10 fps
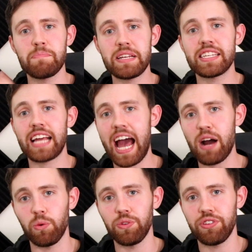missing
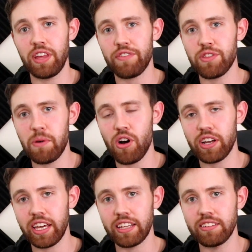out if the
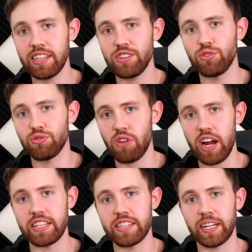market continues
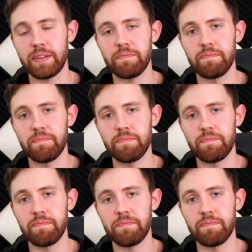rising.